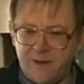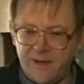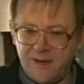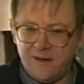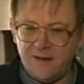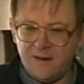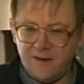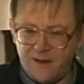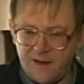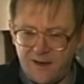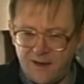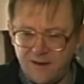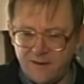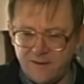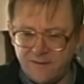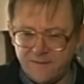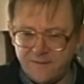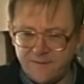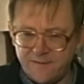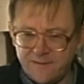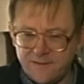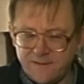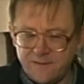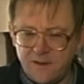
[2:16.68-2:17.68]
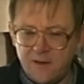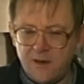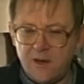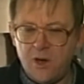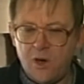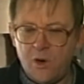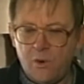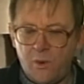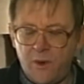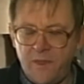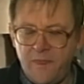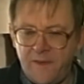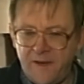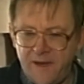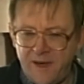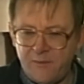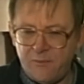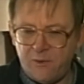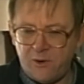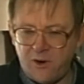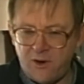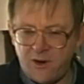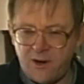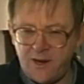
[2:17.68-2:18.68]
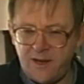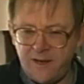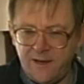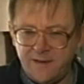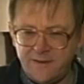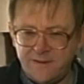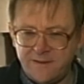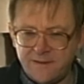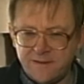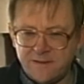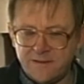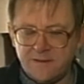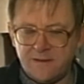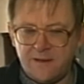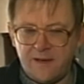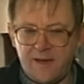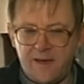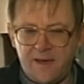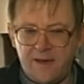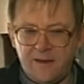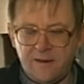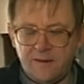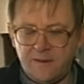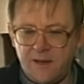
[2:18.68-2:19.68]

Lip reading: Collins. When they were released, they